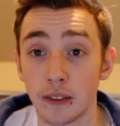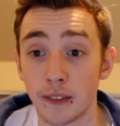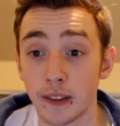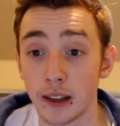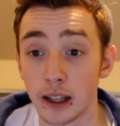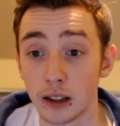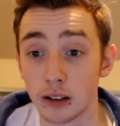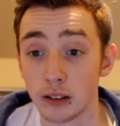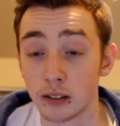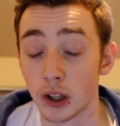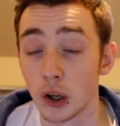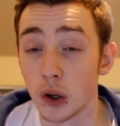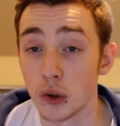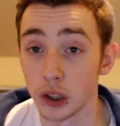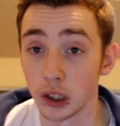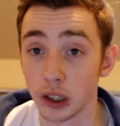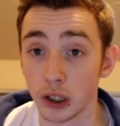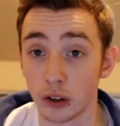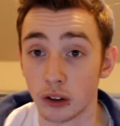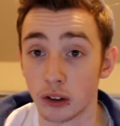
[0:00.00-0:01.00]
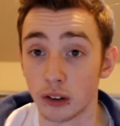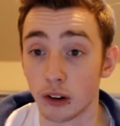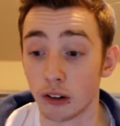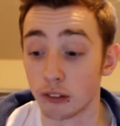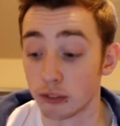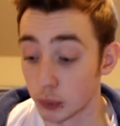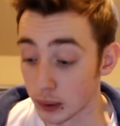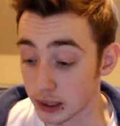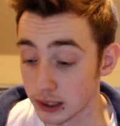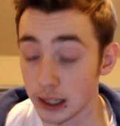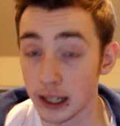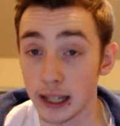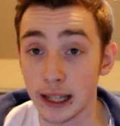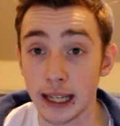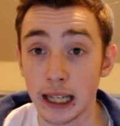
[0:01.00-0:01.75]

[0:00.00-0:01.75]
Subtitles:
that downed a litre of whiskey,